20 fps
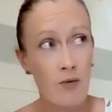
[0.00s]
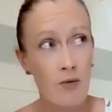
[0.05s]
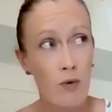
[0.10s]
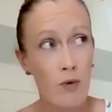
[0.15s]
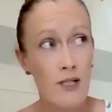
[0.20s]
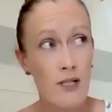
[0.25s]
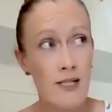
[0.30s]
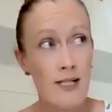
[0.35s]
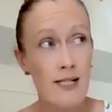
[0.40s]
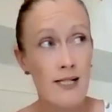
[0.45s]

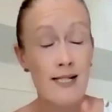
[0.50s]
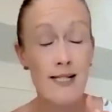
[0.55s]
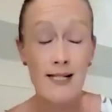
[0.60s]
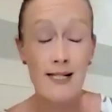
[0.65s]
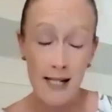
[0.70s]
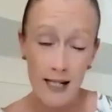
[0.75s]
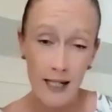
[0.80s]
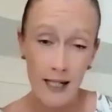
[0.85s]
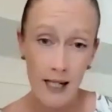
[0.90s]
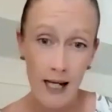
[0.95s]
was
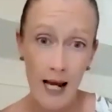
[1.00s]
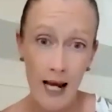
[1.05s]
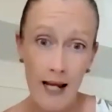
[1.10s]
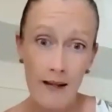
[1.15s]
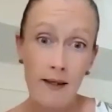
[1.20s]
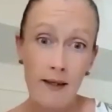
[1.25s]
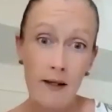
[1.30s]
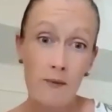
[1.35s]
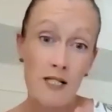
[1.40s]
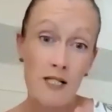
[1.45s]
sick
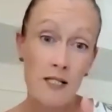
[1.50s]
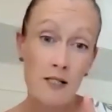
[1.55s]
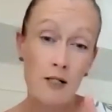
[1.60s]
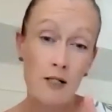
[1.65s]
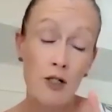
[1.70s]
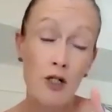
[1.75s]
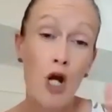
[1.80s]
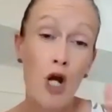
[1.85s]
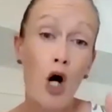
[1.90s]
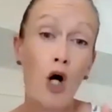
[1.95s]
and there was
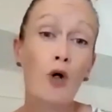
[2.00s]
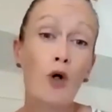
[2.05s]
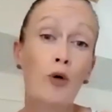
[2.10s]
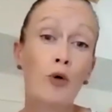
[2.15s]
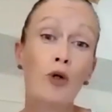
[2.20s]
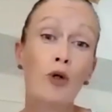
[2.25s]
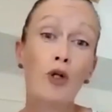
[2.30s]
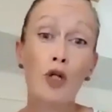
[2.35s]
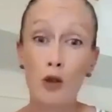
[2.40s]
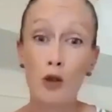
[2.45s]
no
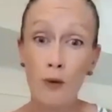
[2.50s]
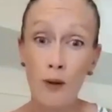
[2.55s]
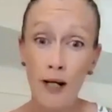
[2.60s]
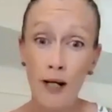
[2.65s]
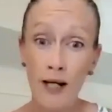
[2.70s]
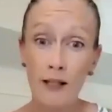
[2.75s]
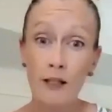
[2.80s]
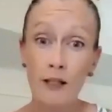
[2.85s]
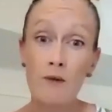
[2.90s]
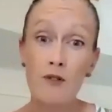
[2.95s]
cure
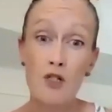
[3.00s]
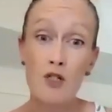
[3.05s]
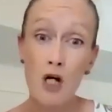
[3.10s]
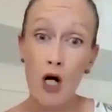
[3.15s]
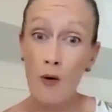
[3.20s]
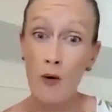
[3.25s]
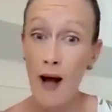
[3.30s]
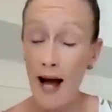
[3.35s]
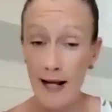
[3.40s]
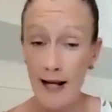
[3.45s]
and there was
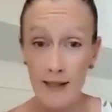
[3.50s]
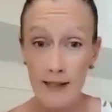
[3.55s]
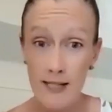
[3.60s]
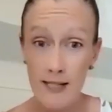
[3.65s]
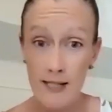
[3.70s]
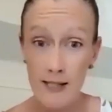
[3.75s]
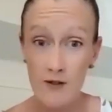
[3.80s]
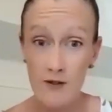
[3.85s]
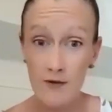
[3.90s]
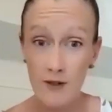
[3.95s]
no
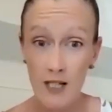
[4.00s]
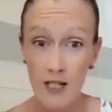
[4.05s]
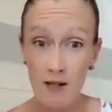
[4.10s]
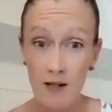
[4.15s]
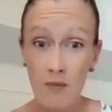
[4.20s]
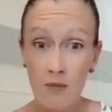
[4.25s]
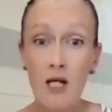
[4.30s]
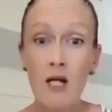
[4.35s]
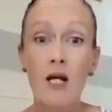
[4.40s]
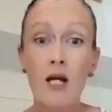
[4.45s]
answers for them.
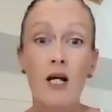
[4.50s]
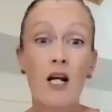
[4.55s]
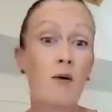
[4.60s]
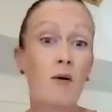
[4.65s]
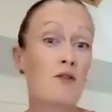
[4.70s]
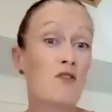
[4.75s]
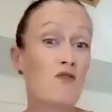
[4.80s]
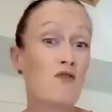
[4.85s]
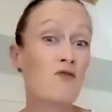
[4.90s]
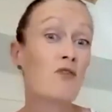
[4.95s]
And I
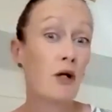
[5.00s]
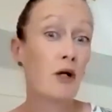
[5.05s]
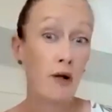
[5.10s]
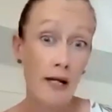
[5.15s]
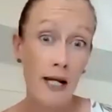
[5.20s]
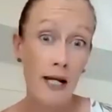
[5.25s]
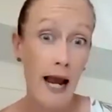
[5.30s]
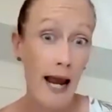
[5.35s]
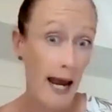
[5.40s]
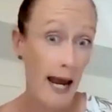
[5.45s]
was
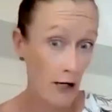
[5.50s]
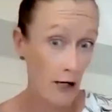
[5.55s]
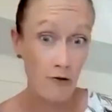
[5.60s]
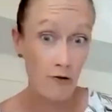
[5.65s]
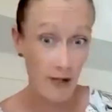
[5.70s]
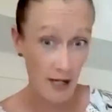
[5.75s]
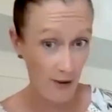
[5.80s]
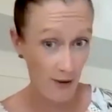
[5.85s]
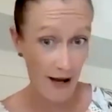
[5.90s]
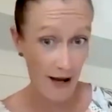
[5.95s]
very
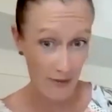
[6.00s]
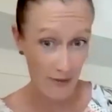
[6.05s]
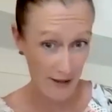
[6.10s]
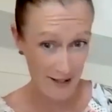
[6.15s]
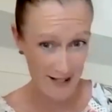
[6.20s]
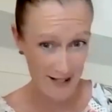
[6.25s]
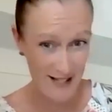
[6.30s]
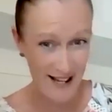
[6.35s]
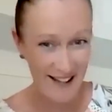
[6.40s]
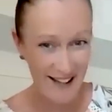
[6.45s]
angry about
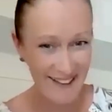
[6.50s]
this.